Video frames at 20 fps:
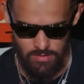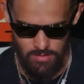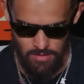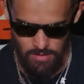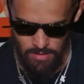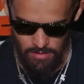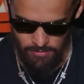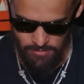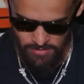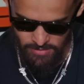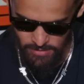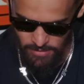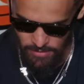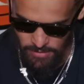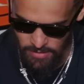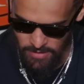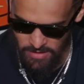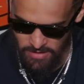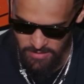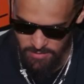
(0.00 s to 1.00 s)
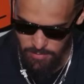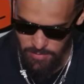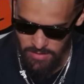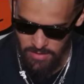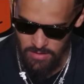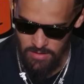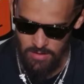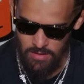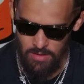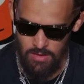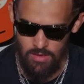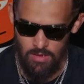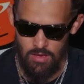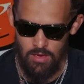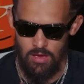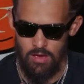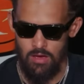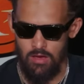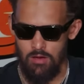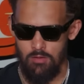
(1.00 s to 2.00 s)
obviously her husband,
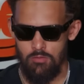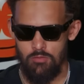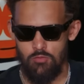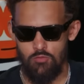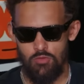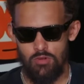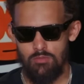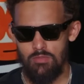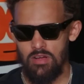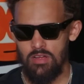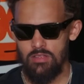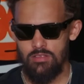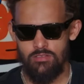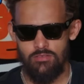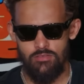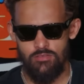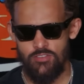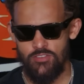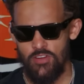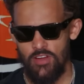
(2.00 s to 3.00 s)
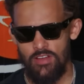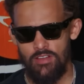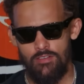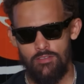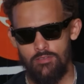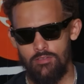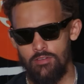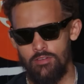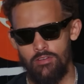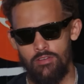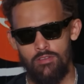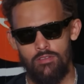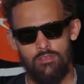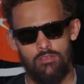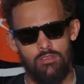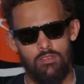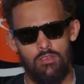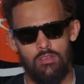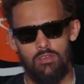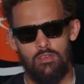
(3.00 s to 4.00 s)
one of my trainers for,
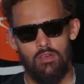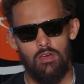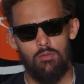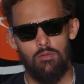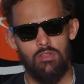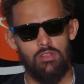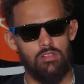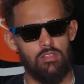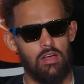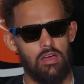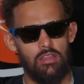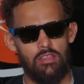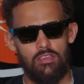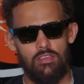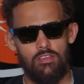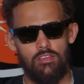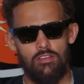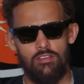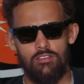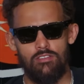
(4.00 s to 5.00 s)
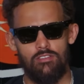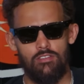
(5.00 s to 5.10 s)
I mean, a lot of years.